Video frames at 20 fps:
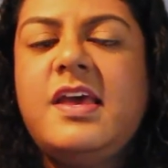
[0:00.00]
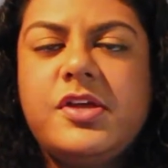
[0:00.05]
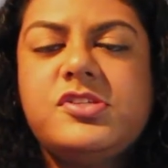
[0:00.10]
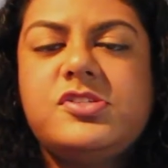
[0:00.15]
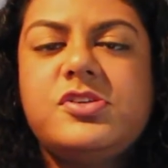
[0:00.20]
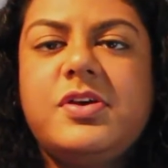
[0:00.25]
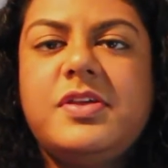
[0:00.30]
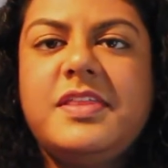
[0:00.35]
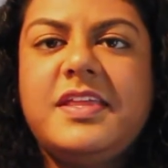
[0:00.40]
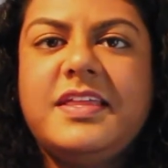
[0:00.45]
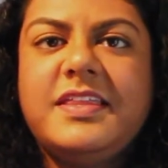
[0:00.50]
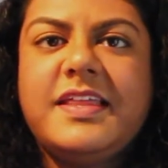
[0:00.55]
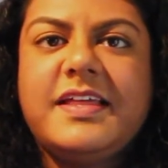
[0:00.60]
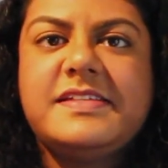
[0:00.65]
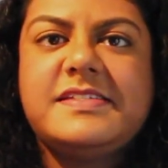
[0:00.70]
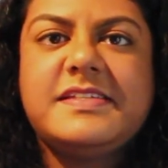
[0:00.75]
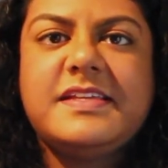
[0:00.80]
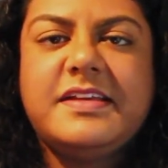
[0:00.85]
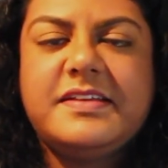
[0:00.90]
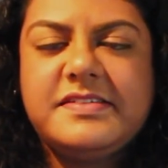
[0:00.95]
So I think
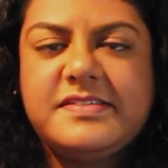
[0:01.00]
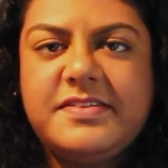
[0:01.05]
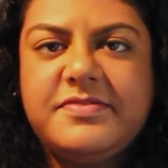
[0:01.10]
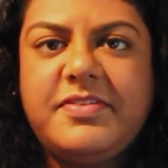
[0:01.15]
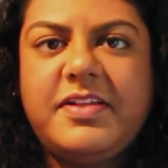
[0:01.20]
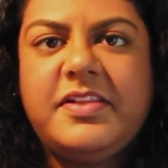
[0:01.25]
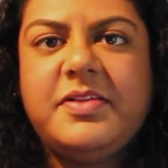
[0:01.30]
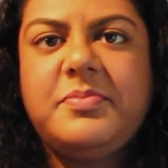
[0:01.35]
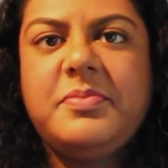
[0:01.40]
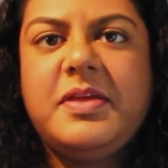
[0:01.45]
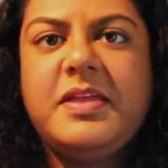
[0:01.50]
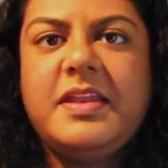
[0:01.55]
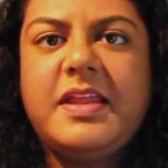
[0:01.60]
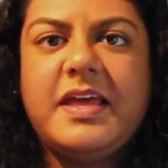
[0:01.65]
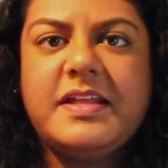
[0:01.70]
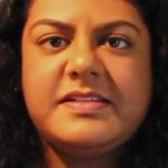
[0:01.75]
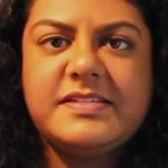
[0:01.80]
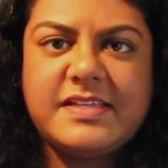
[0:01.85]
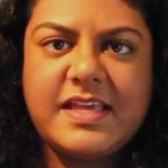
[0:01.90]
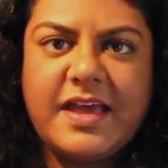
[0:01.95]
that skills development
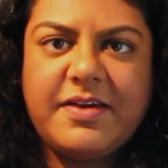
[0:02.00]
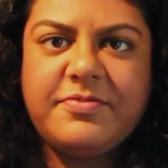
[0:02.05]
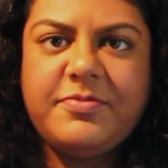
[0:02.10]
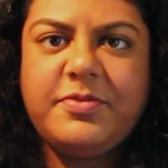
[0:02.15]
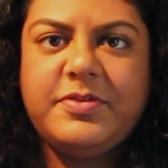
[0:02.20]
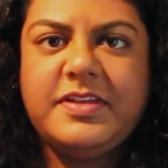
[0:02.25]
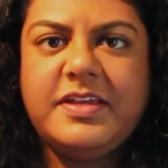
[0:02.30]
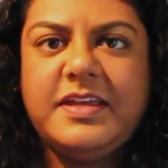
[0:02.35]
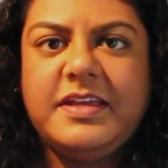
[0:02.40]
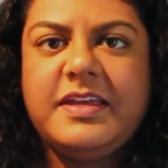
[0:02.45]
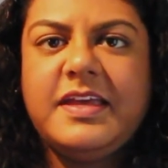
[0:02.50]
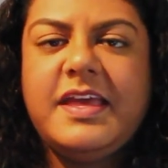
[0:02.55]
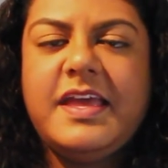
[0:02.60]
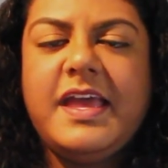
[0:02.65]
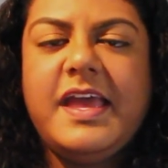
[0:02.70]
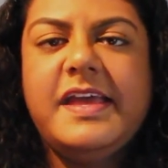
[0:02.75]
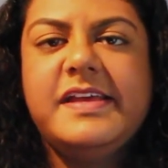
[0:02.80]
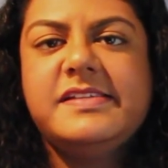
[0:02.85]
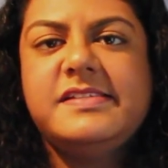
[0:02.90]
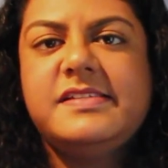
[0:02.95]
and scaffolding
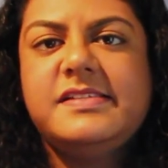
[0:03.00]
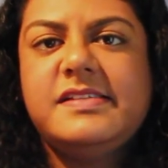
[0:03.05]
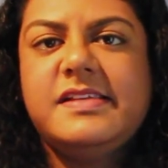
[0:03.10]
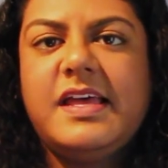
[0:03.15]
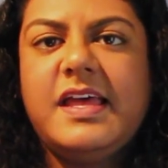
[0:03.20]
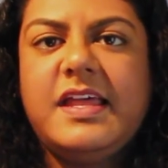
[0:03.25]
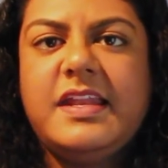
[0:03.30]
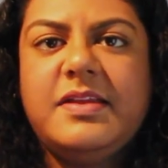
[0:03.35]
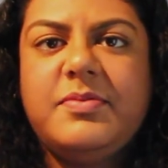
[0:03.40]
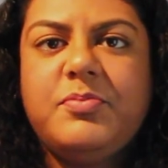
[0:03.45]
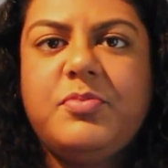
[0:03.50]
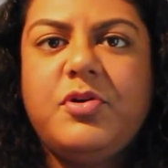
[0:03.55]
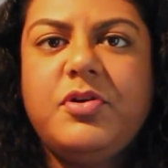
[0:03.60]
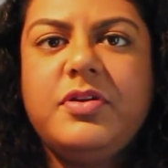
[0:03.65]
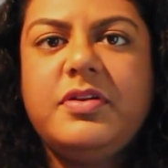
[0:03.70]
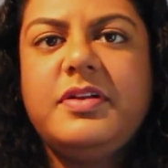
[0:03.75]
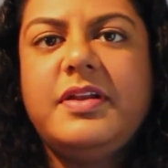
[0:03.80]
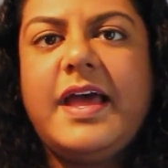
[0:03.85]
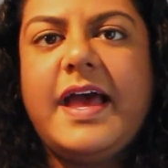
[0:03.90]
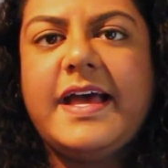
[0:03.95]
is an
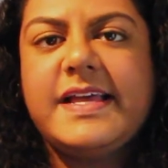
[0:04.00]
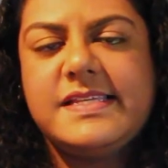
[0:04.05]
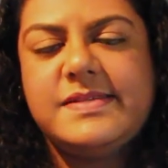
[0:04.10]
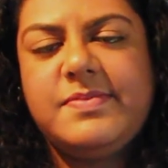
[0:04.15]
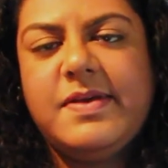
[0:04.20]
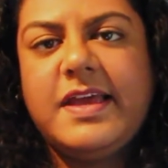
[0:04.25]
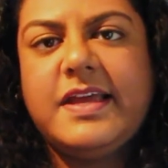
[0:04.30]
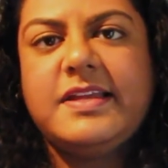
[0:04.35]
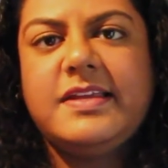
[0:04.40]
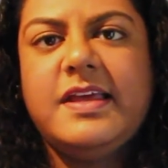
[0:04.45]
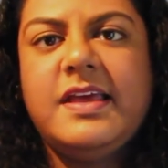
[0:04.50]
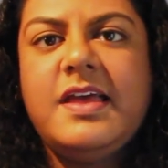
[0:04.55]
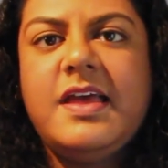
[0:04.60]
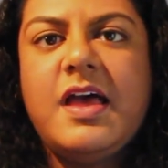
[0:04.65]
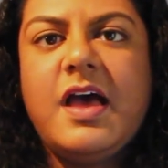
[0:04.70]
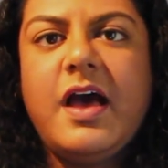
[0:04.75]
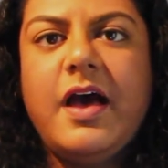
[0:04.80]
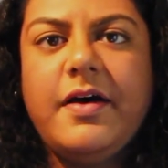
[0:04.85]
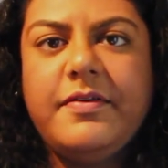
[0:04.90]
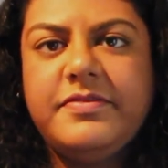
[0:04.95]
important aspect
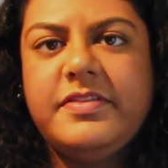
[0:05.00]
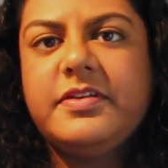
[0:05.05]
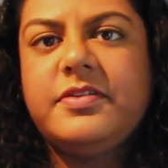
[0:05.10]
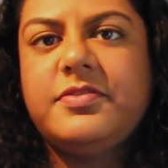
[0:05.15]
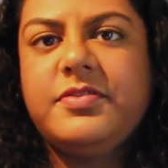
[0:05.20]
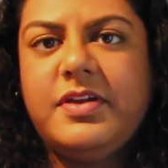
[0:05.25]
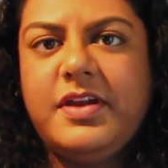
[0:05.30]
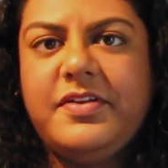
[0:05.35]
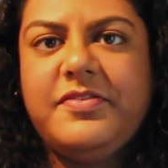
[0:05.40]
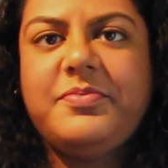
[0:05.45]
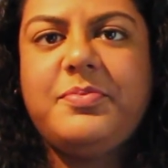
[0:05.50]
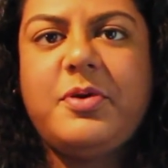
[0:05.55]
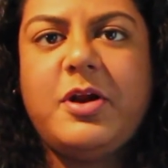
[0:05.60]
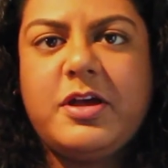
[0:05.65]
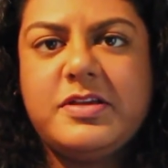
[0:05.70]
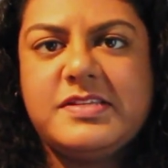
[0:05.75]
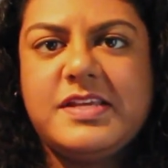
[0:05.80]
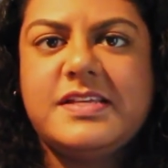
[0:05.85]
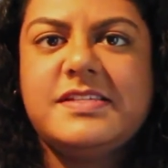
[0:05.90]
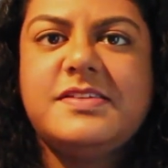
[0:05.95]
of the creative
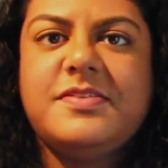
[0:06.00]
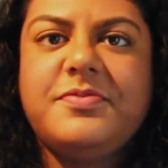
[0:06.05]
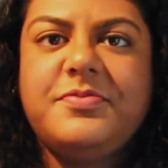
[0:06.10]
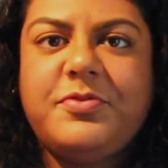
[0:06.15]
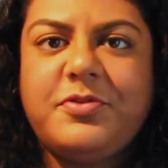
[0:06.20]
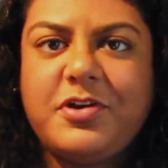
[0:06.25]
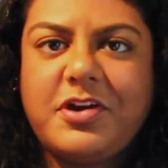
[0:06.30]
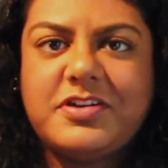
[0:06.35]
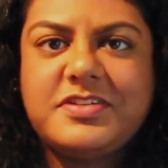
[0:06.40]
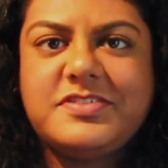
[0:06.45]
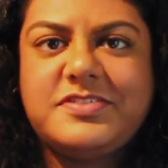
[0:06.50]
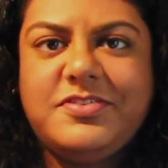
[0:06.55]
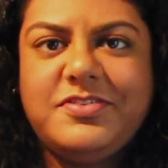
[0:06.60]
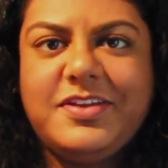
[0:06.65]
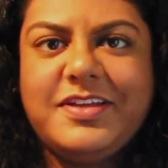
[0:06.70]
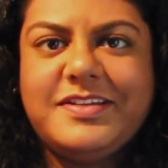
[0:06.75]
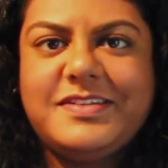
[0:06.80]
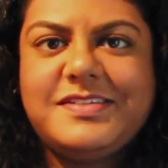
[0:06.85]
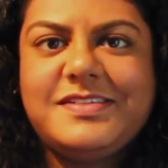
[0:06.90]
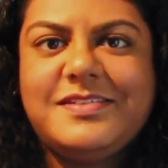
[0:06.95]
process for our
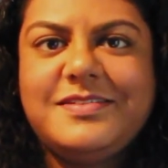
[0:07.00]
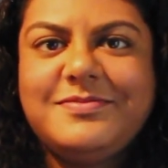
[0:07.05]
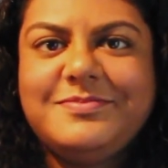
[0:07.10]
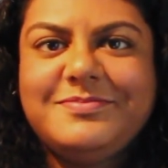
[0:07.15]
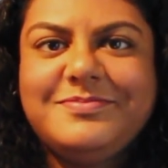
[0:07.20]
students.